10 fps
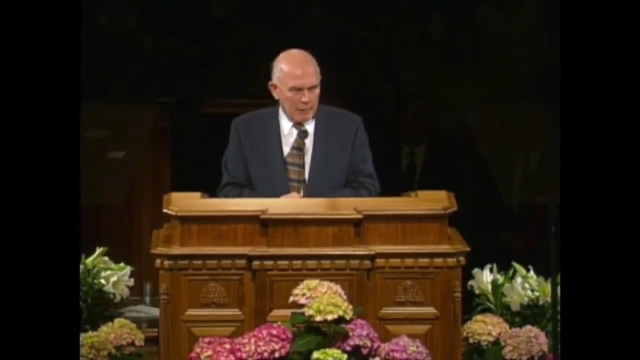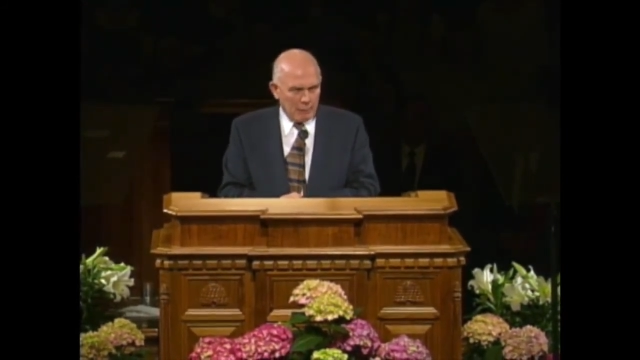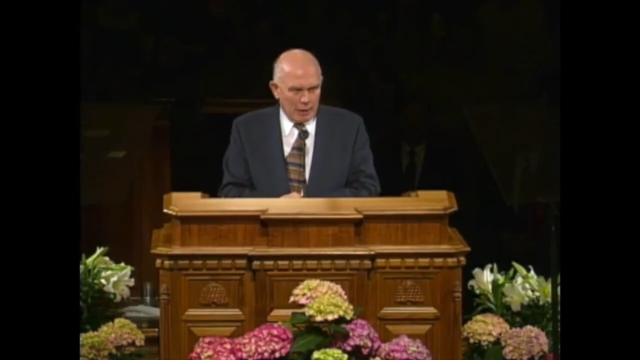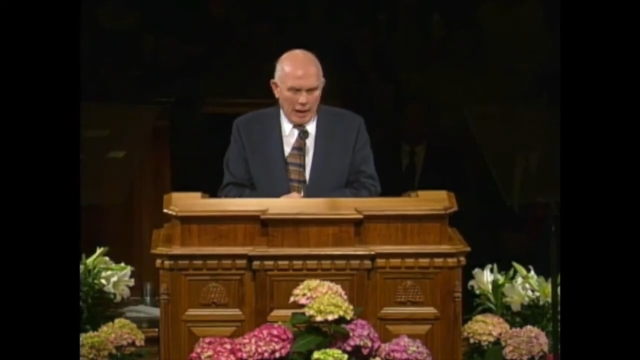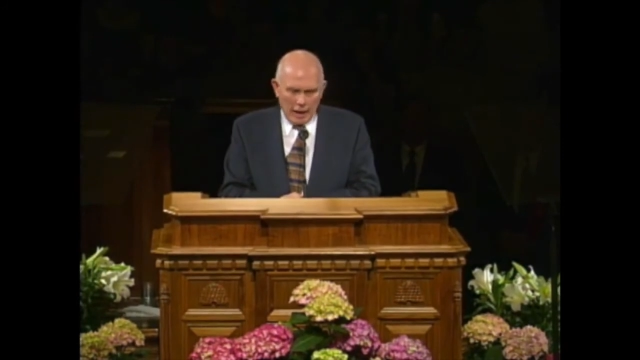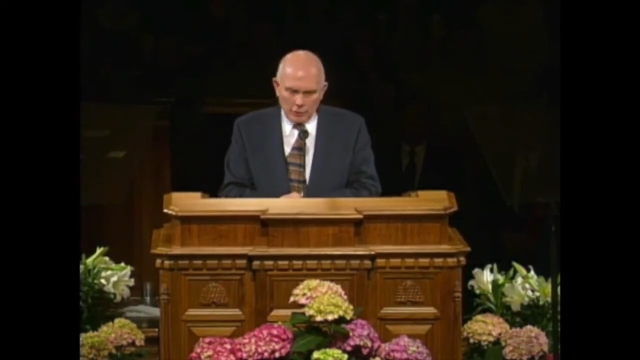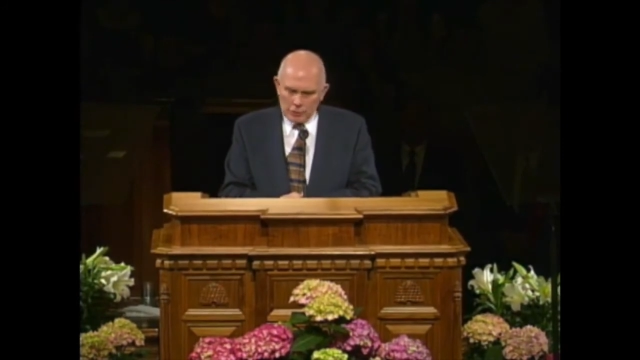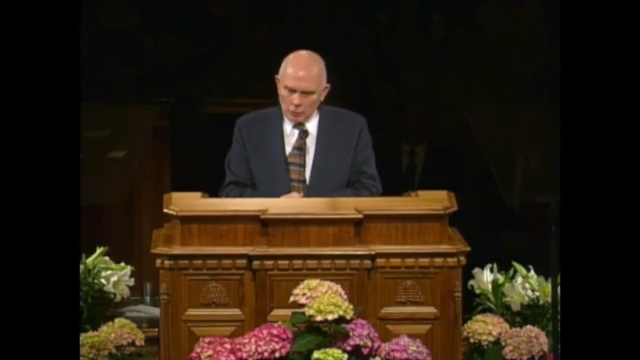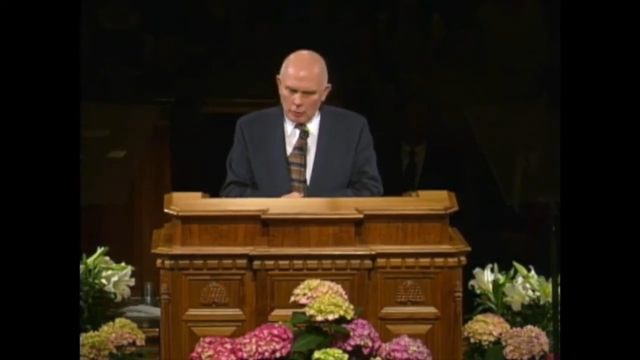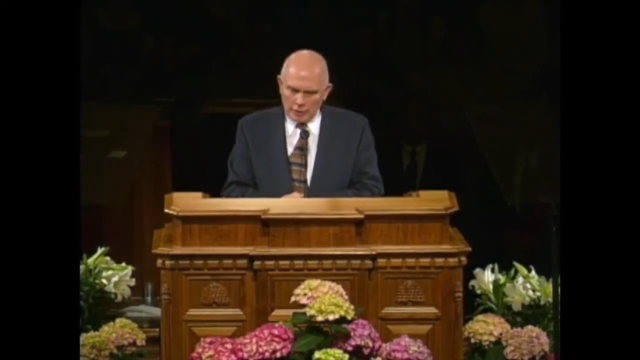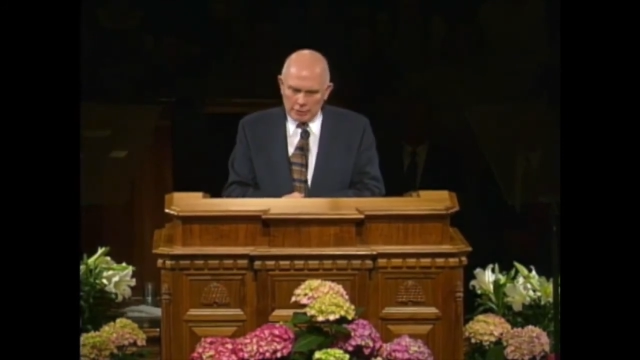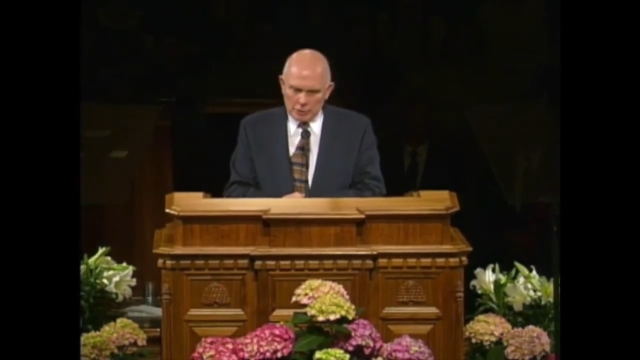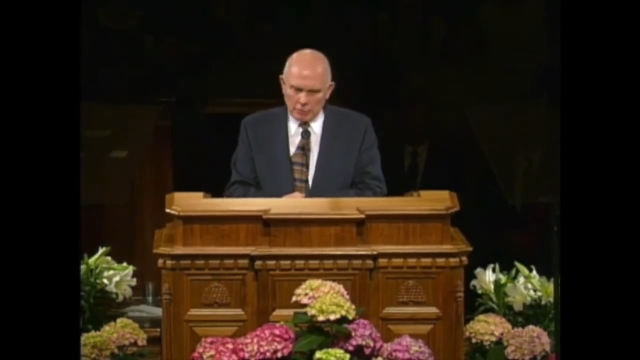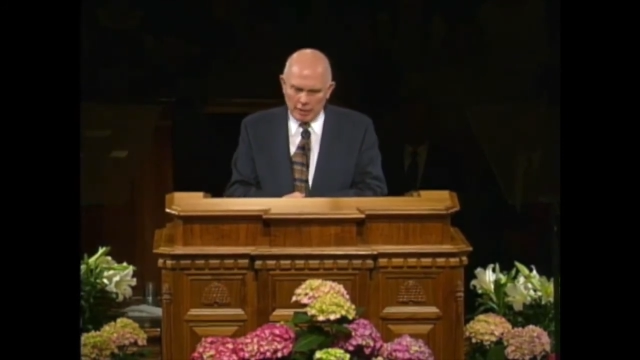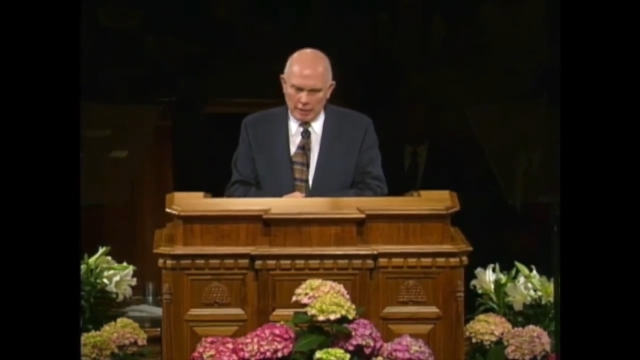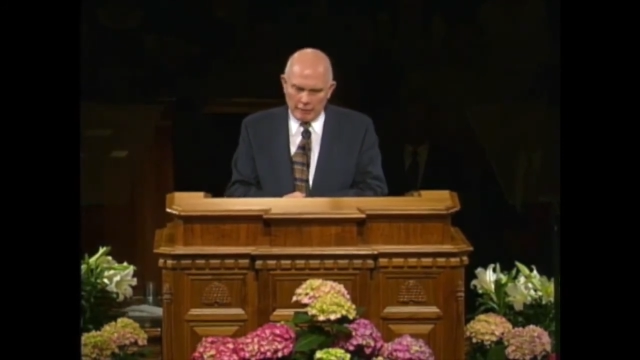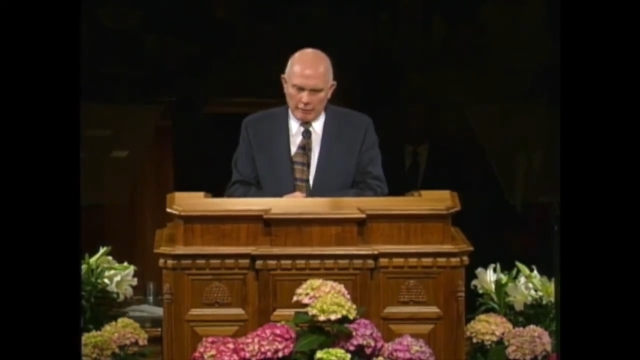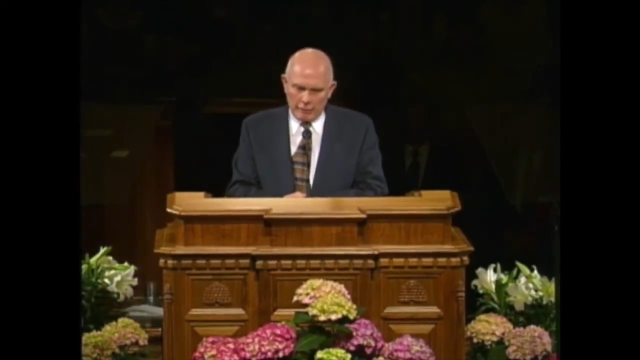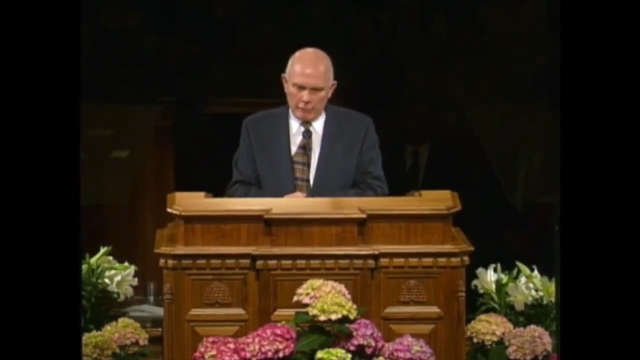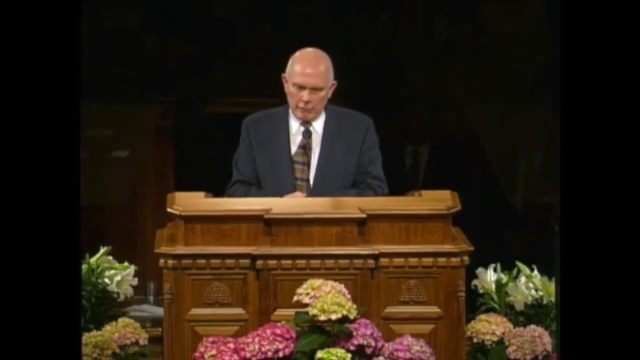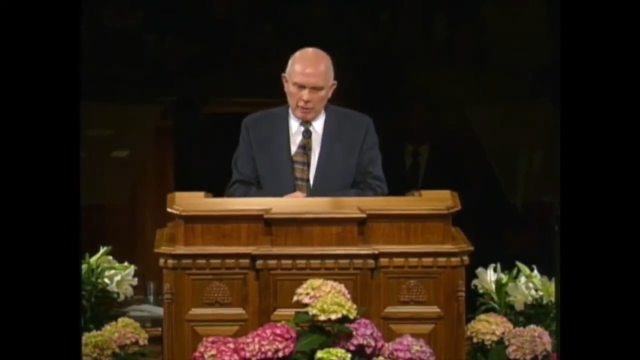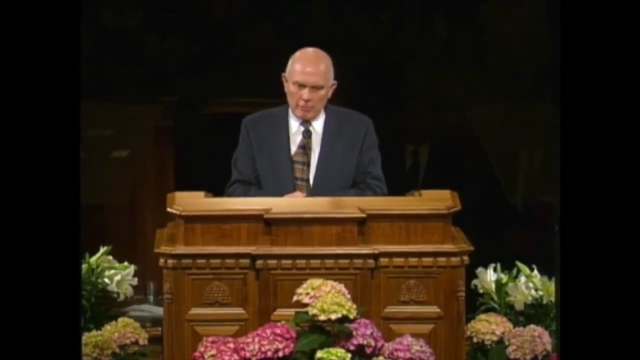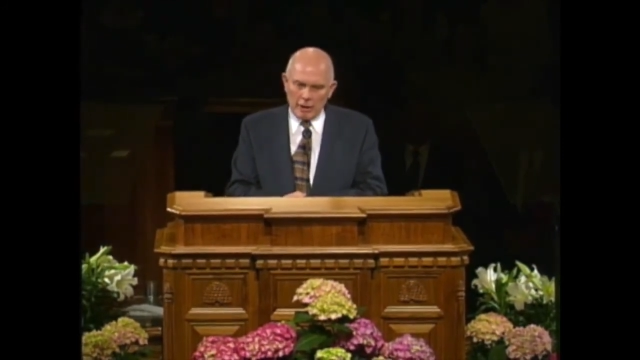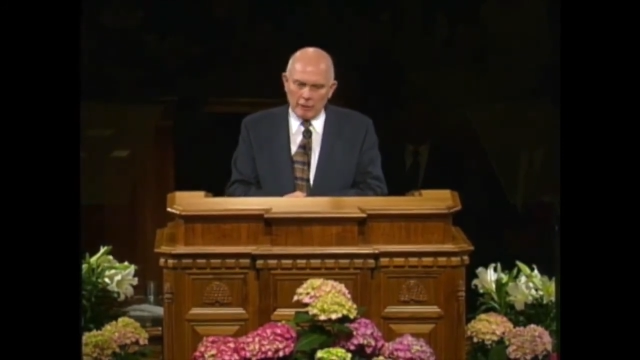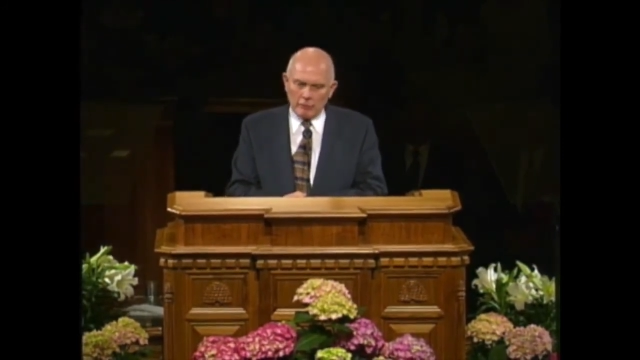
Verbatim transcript: but how does one explain three men